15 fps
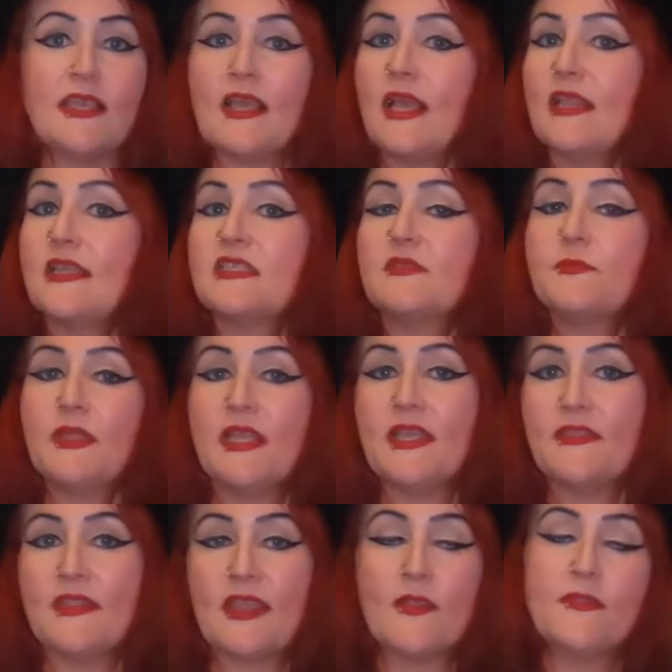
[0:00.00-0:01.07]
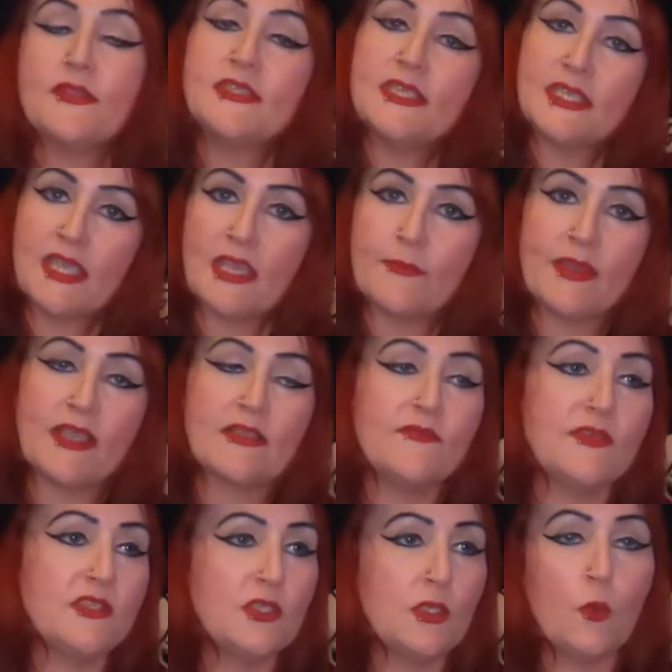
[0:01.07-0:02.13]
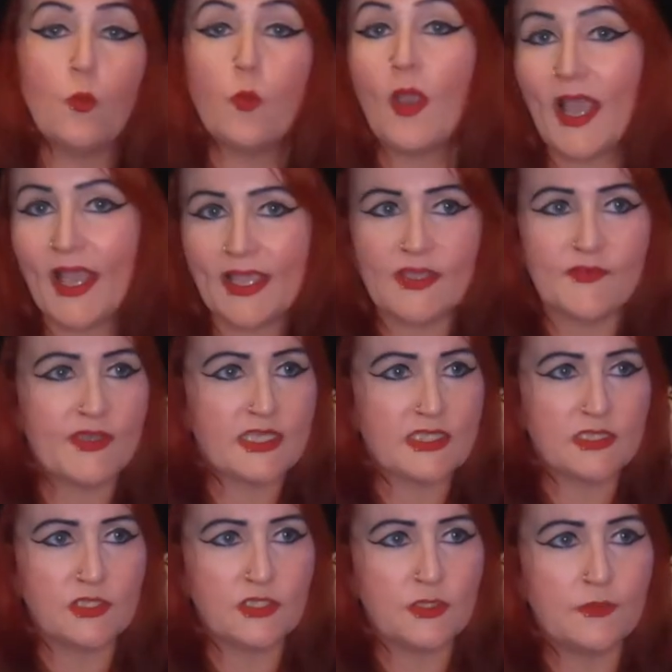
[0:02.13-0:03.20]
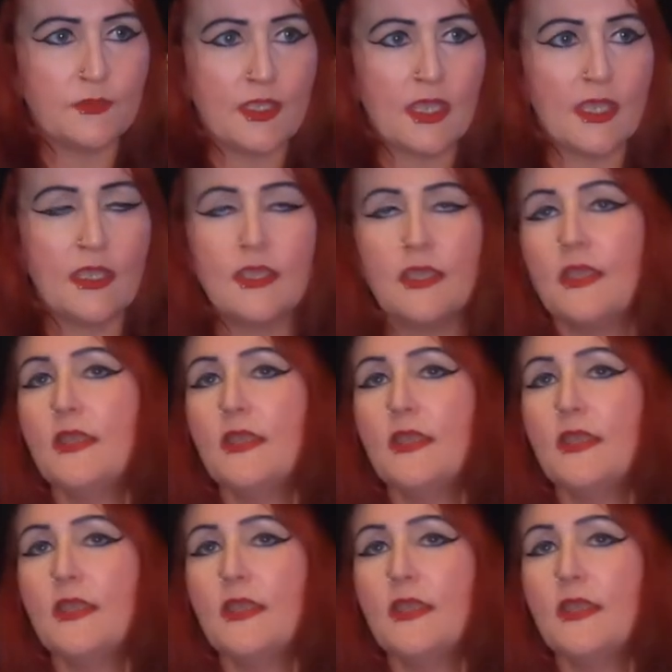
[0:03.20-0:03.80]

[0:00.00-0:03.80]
I'll explain that on the TK Maxx video, why I've had to do that.